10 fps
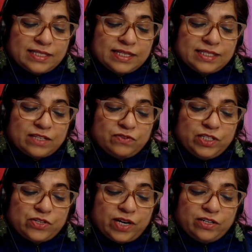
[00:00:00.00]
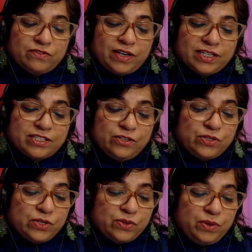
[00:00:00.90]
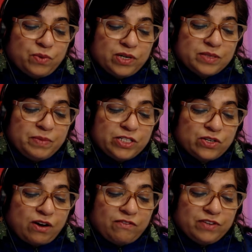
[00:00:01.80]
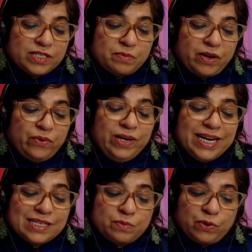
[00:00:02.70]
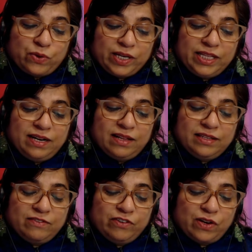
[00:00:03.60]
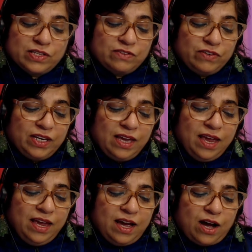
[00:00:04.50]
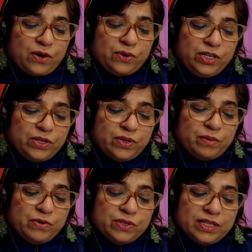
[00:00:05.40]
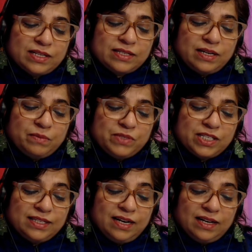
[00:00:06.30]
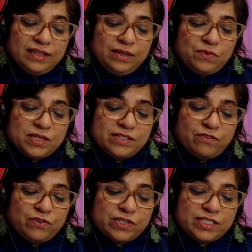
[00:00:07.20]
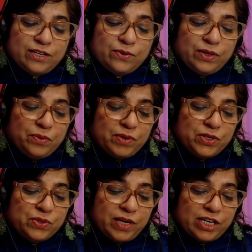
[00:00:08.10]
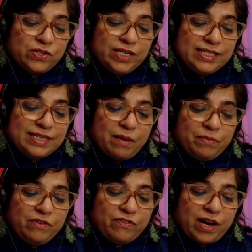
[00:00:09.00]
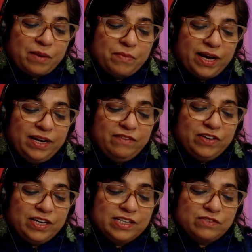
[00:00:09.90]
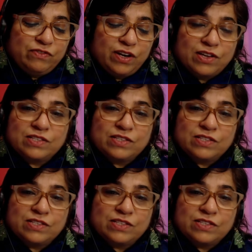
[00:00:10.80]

Dr. Spolia has successfully tried to find a solution to the world's major conflicts by re-exploring the Gandhian philosophy. According to her, Mohandas Karamchand Gandhi was the first and only one to actually exemplify by